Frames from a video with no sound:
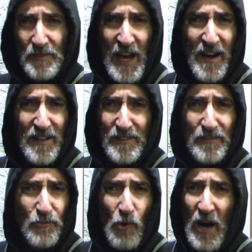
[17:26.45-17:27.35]
Yeah,
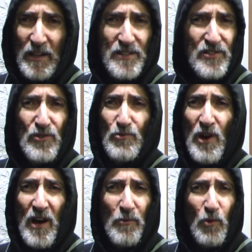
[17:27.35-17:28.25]
rockets do
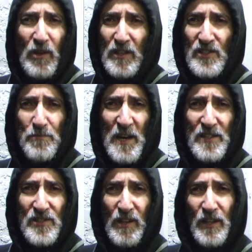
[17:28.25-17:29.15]
not work in space.